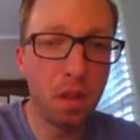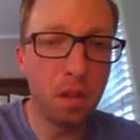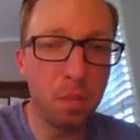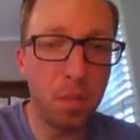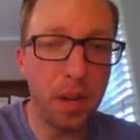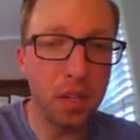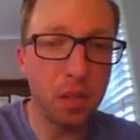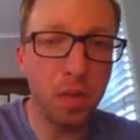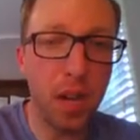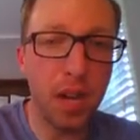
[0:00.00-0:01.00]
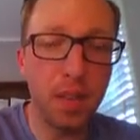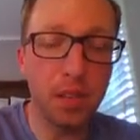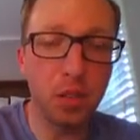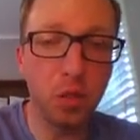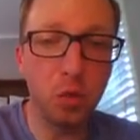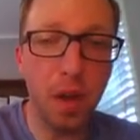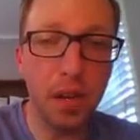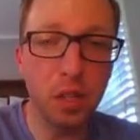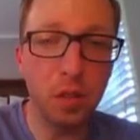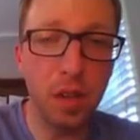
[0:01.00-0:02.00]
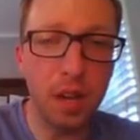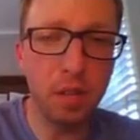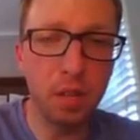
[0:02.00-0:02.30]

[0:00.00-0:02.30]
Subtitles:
minus 5. It's 2 minus 5,